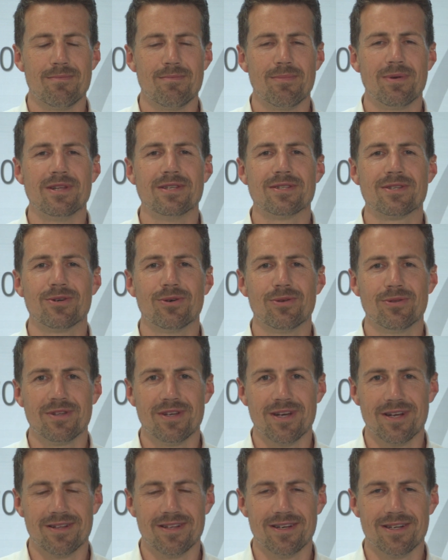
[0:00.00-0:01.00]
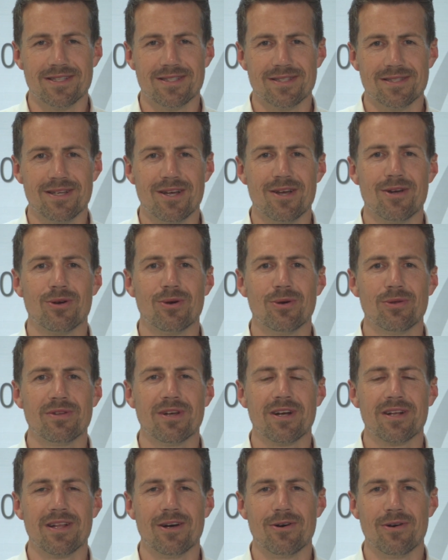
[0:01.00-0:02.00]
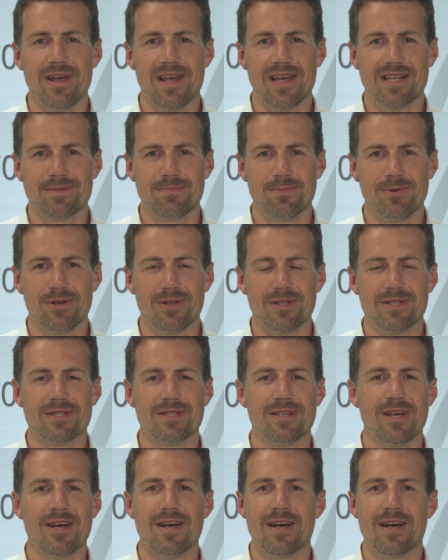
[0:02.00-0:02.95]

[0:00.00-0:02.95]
please contact us, contact our experts,